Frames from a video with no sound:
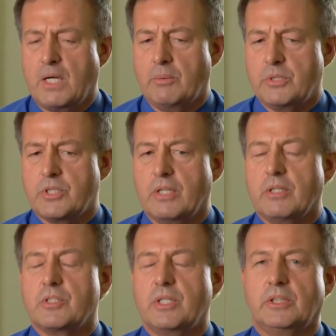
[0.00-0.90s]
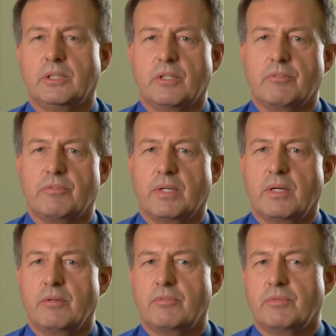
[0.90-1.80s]
would you say, the distinction
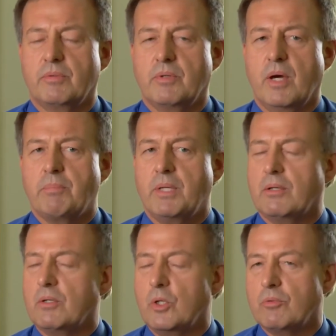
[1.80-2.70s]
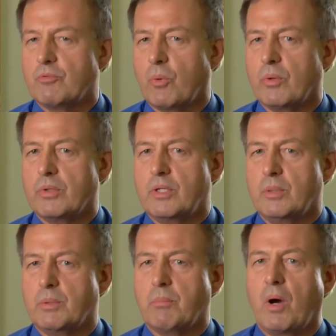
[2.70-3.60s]
of not being good for the
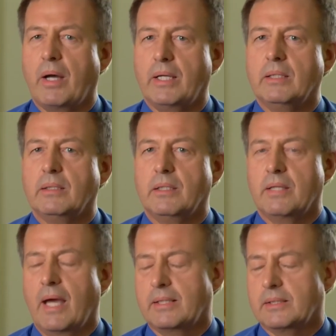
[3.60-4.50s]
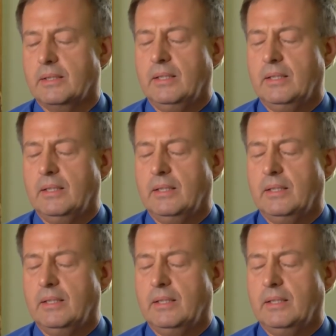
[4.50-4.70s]
human body in that